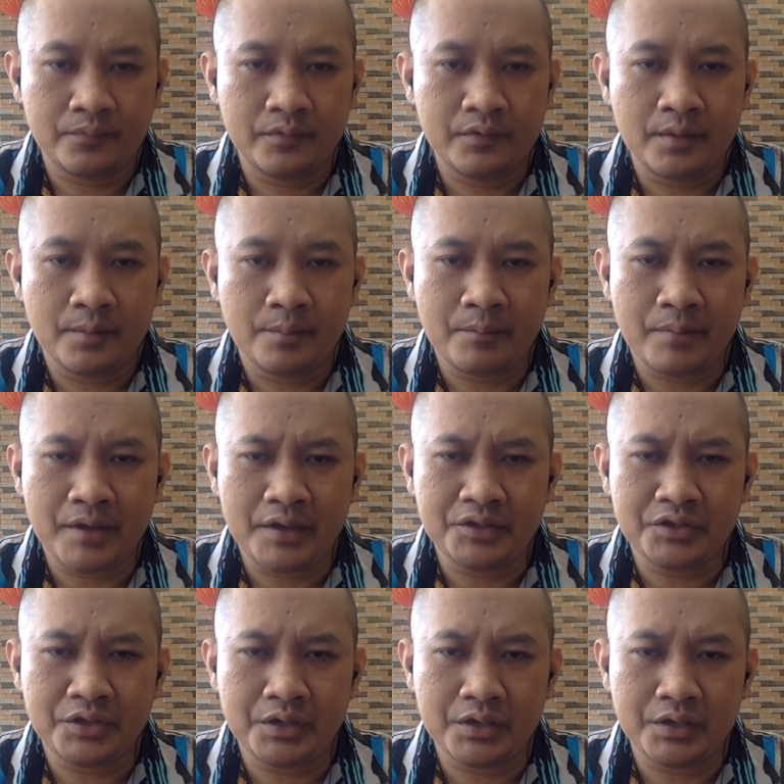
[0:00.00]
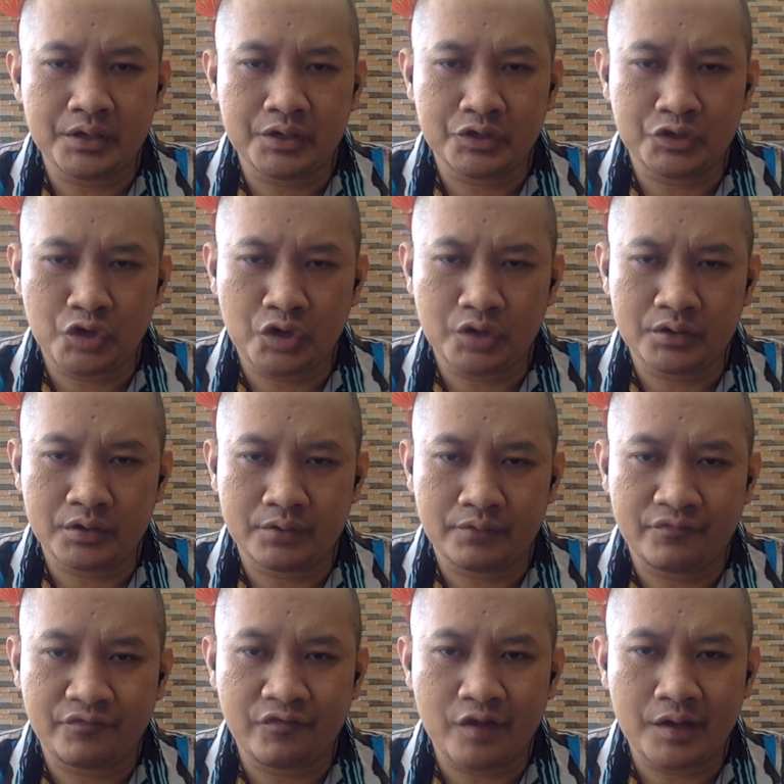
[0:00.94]
maintaining a
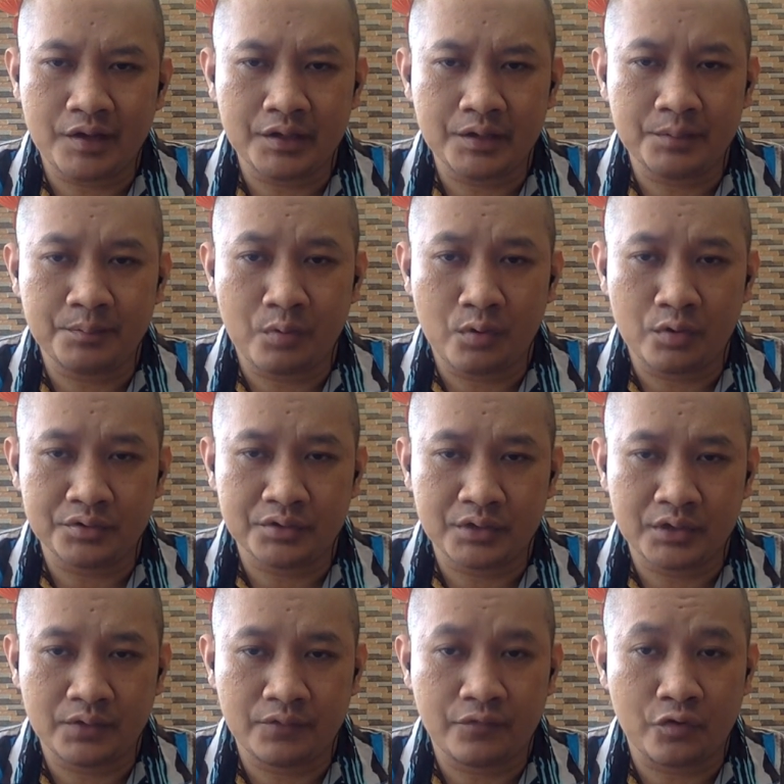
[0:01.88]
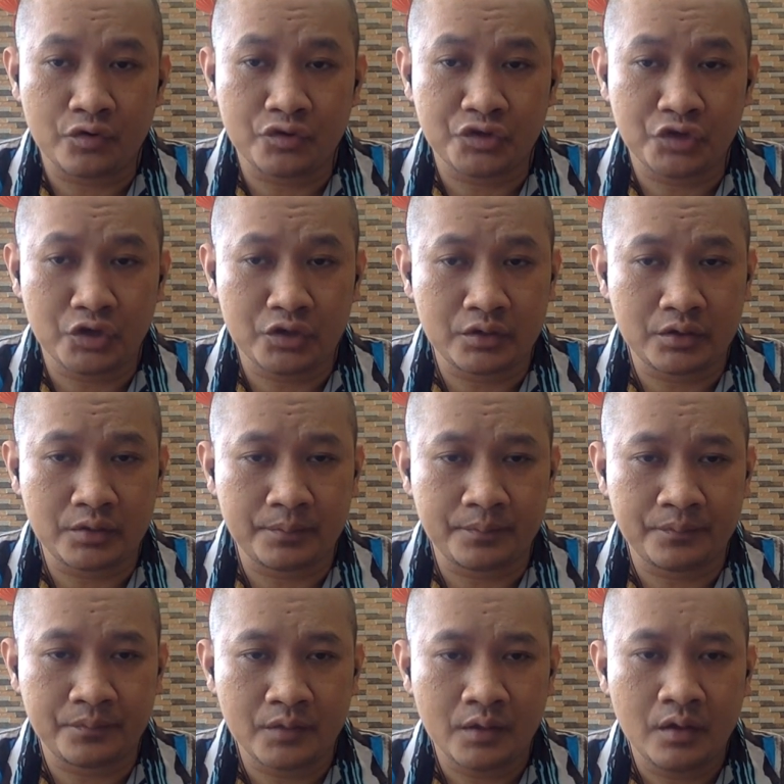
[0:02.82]
short-term funding policy for short-term
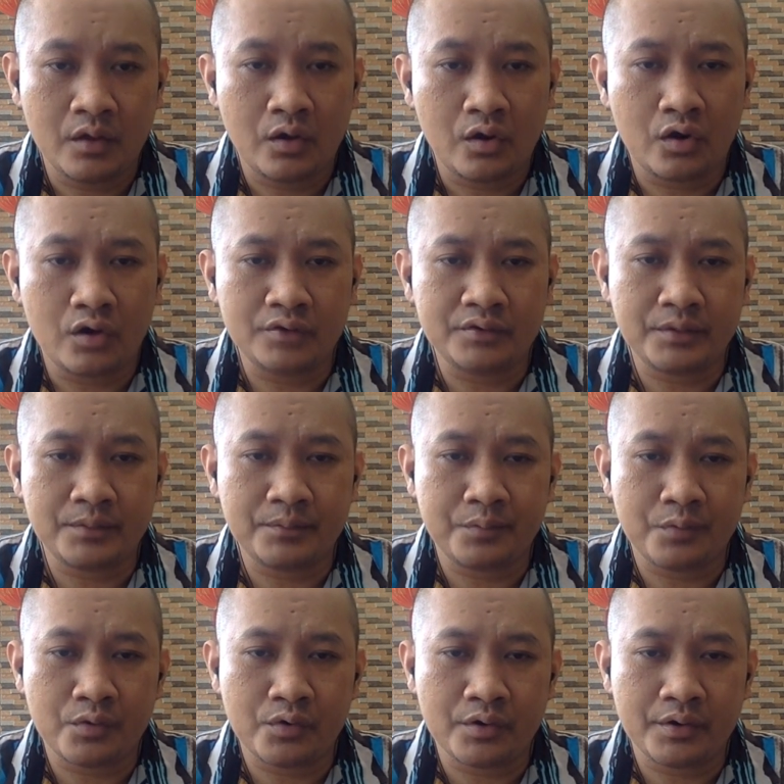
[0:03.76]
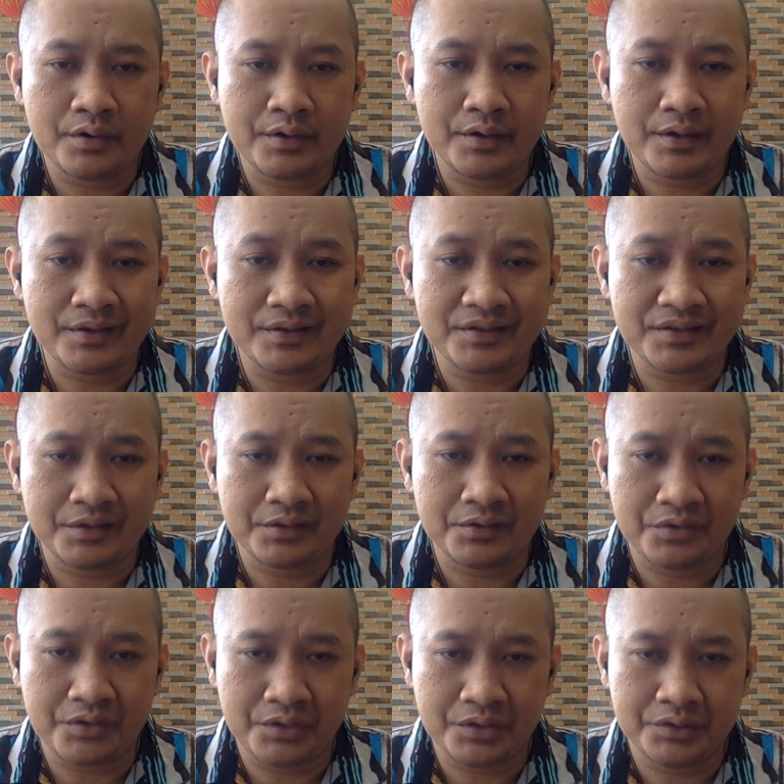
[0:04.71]
or temporary asset
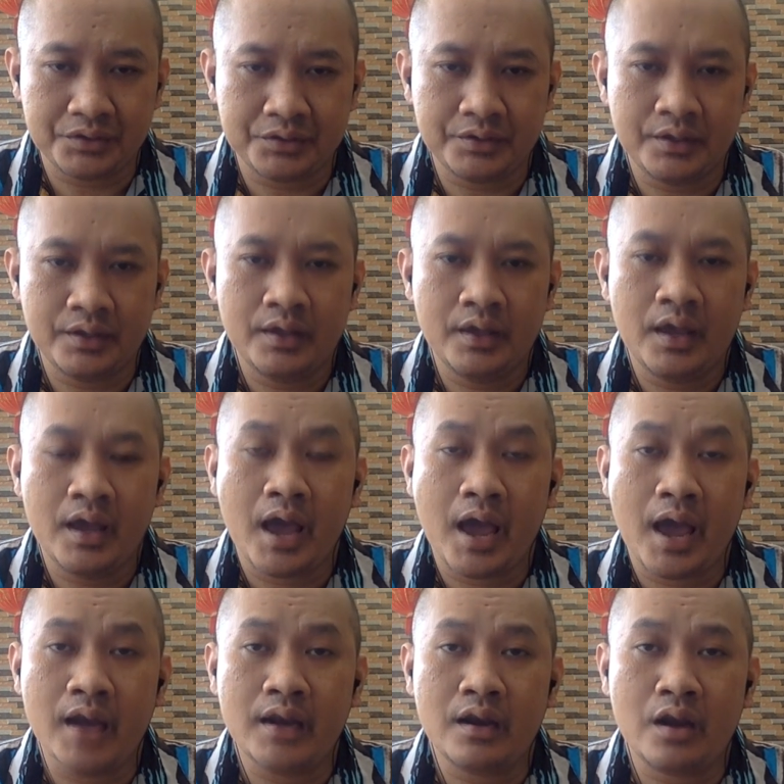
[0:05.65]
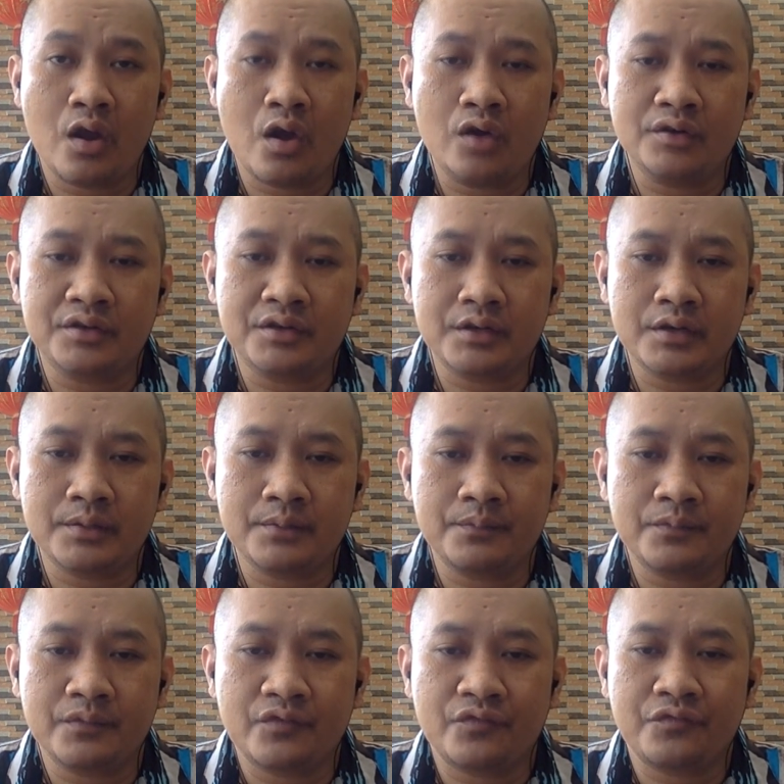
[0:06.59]
needs and long-term
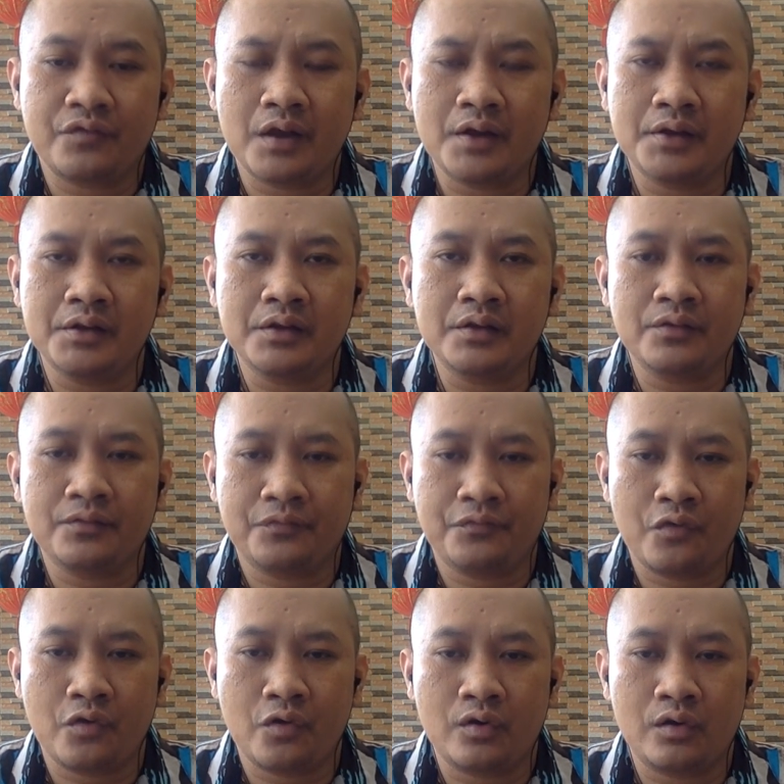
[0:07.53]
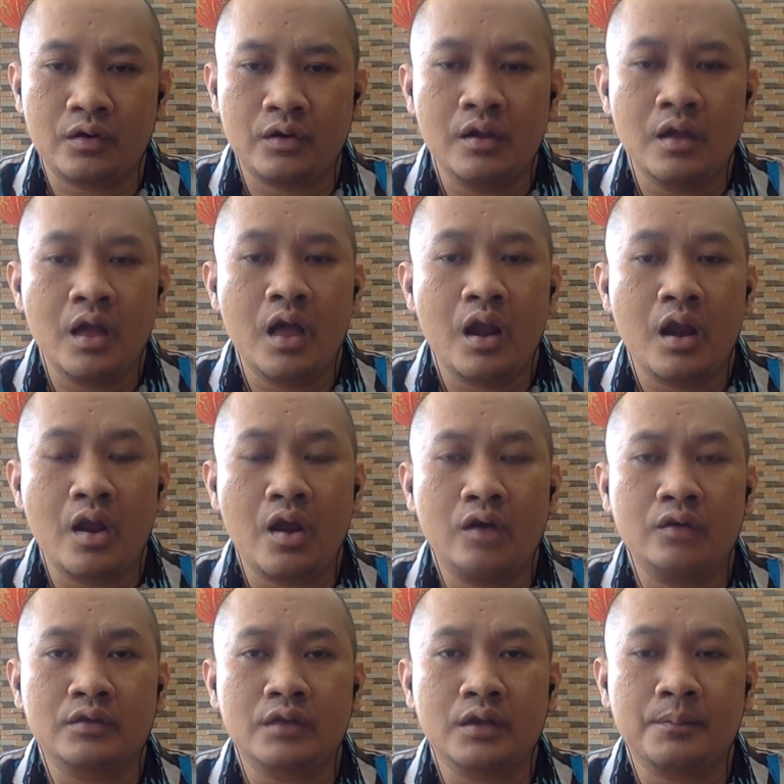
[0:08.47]
funding for
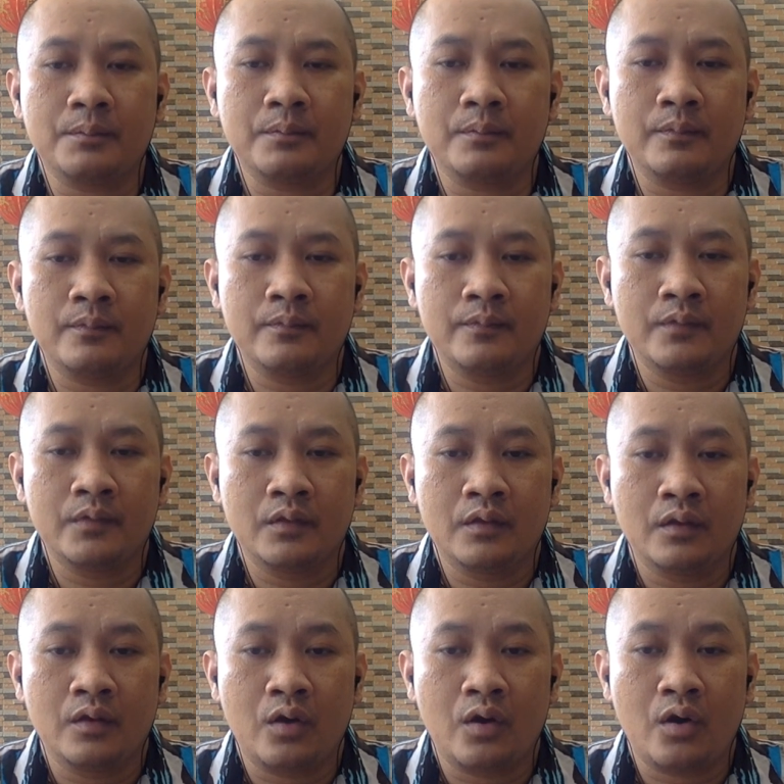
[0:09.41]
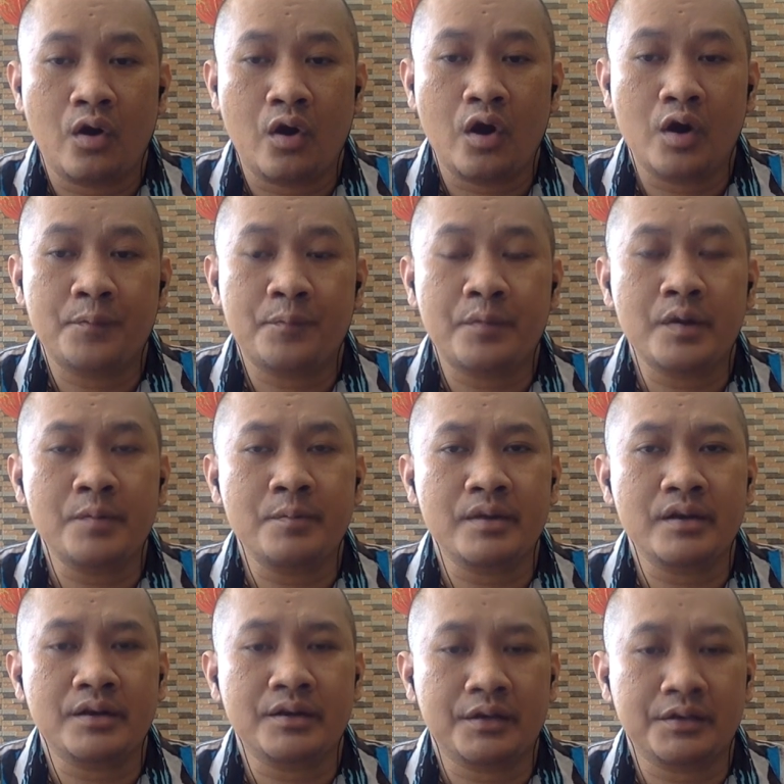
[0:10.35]
long-term or
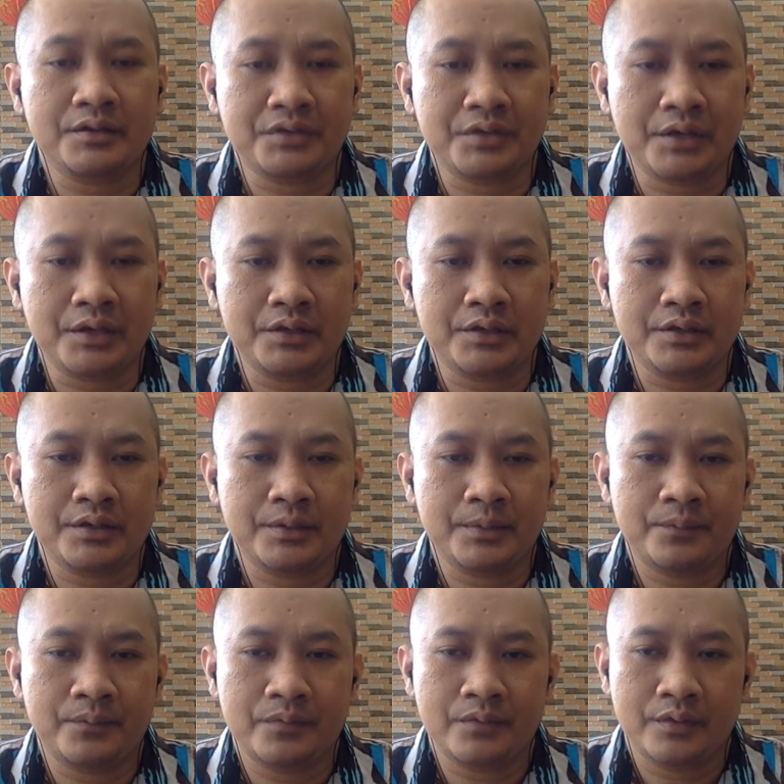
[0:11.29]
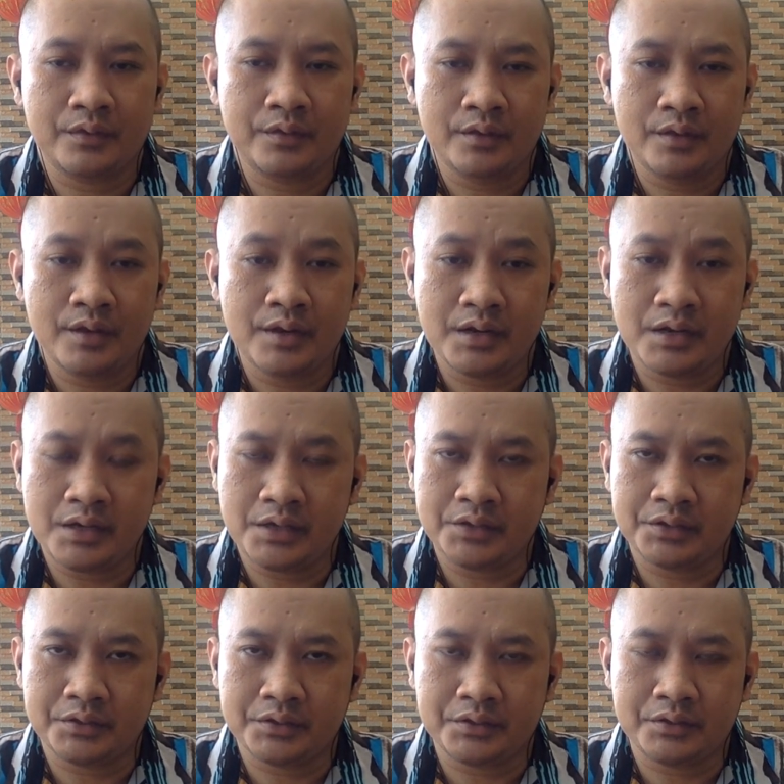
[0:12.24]
permanent asset needs